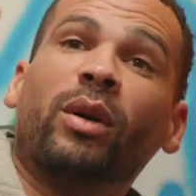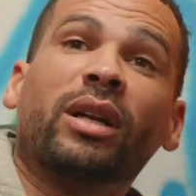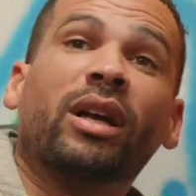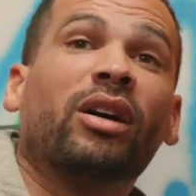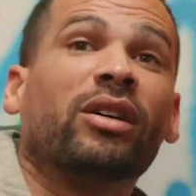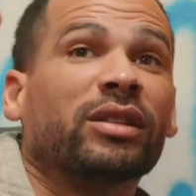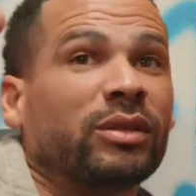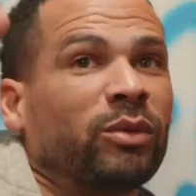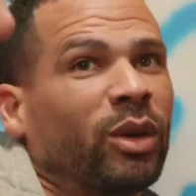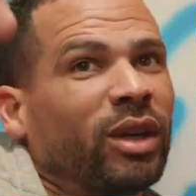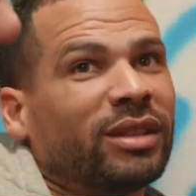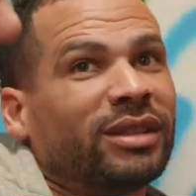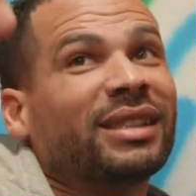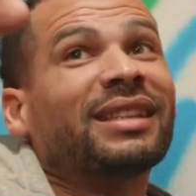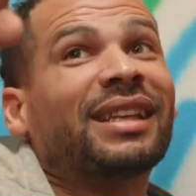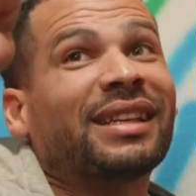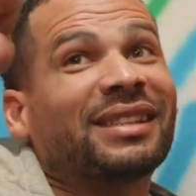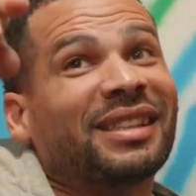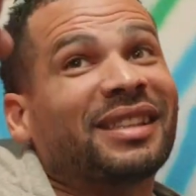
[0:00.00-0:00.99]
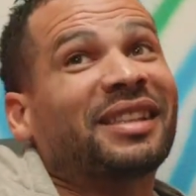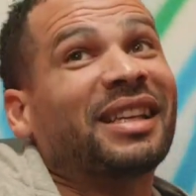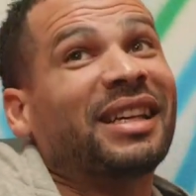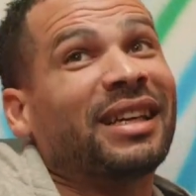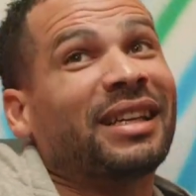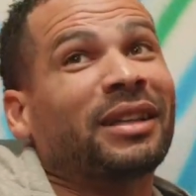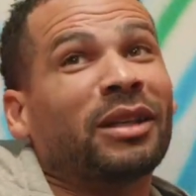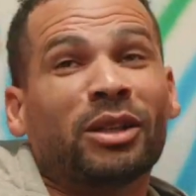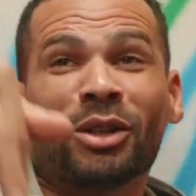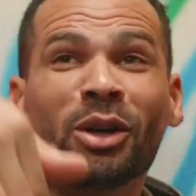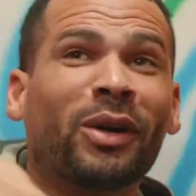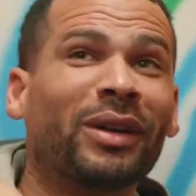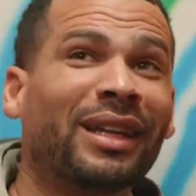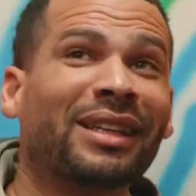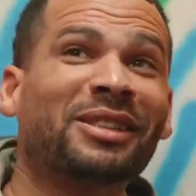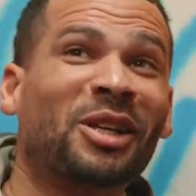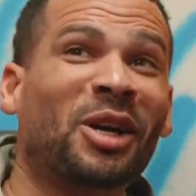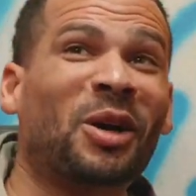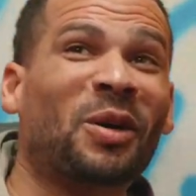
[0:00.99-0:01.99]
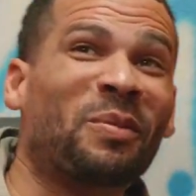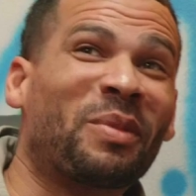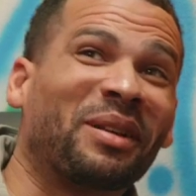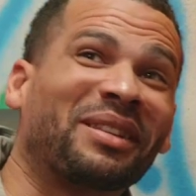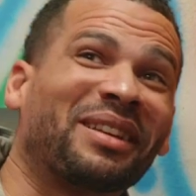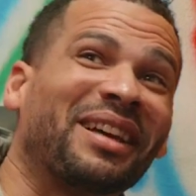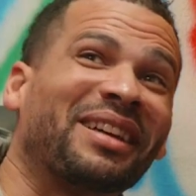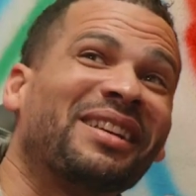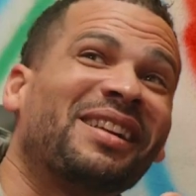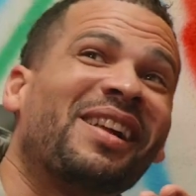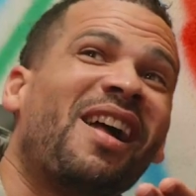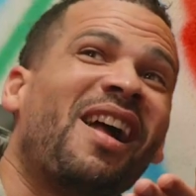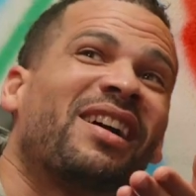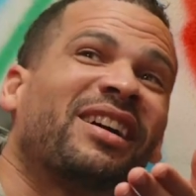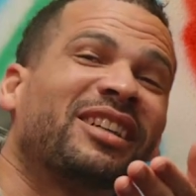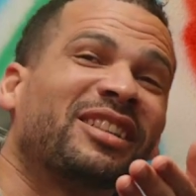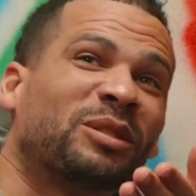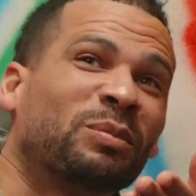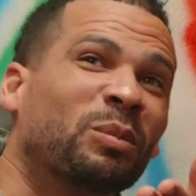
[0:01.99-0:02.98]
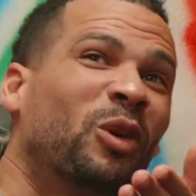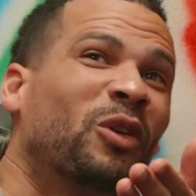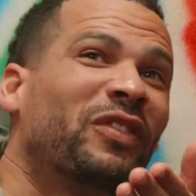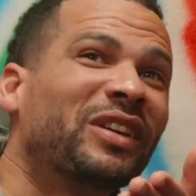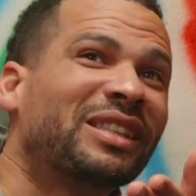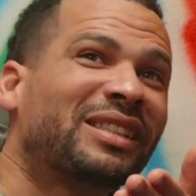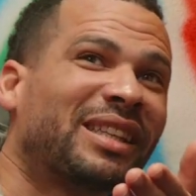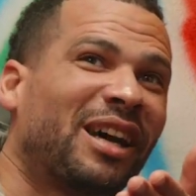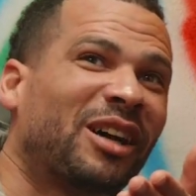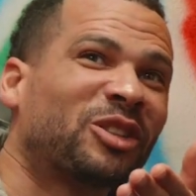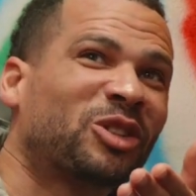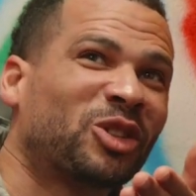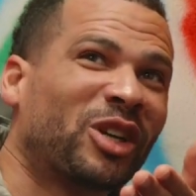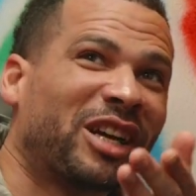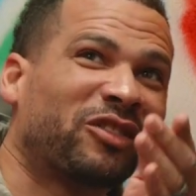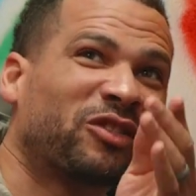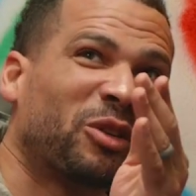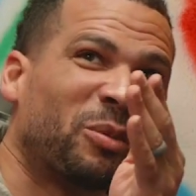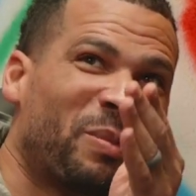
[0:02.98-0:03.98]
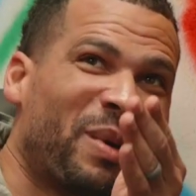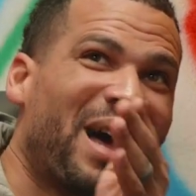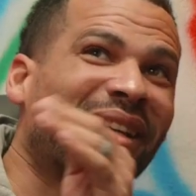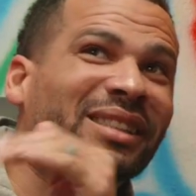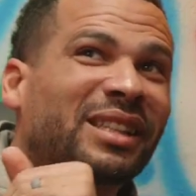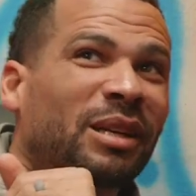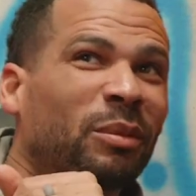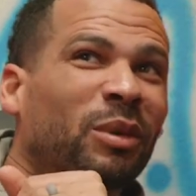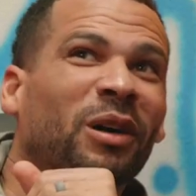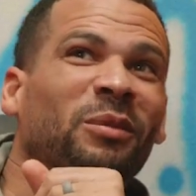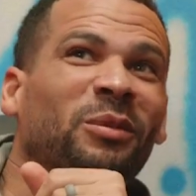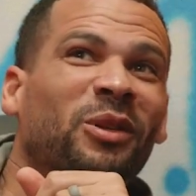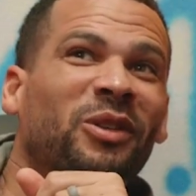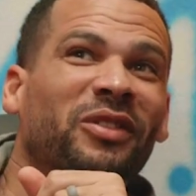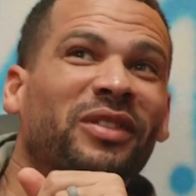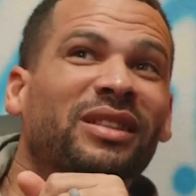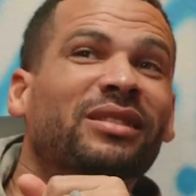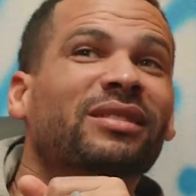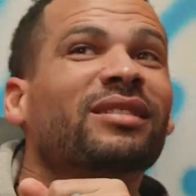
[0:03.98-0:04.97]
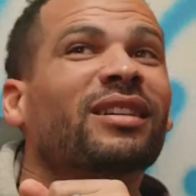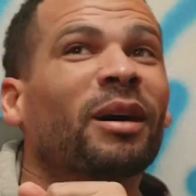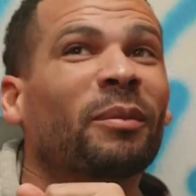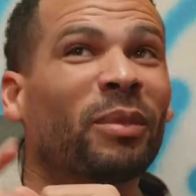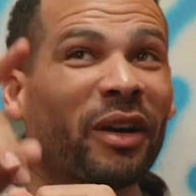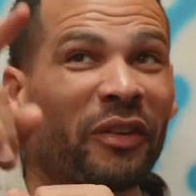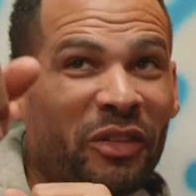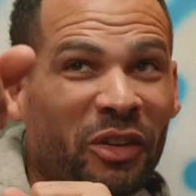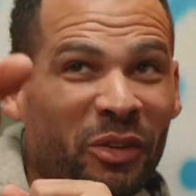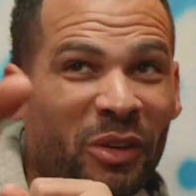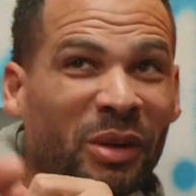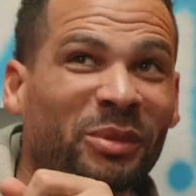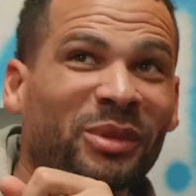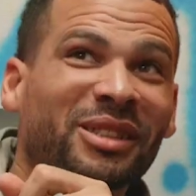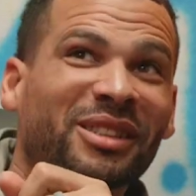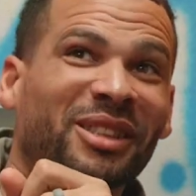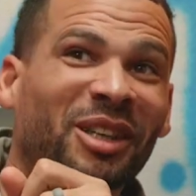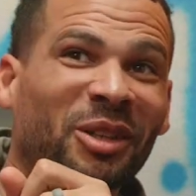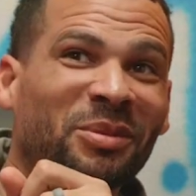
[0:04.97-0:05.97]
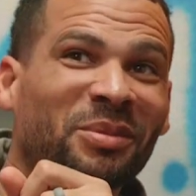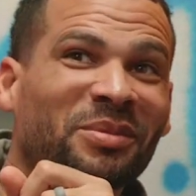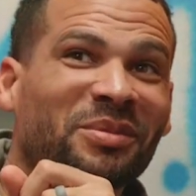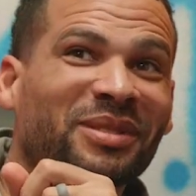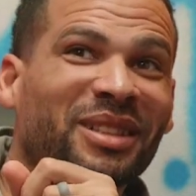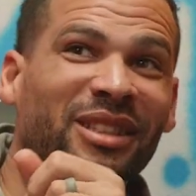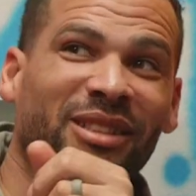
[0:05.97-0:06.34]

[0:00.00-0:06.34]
Oh, no. Well, see, that's the thing. You know what? Let's talk about that. Because movie soundtracks for basketball movies, Above the Rim was dope.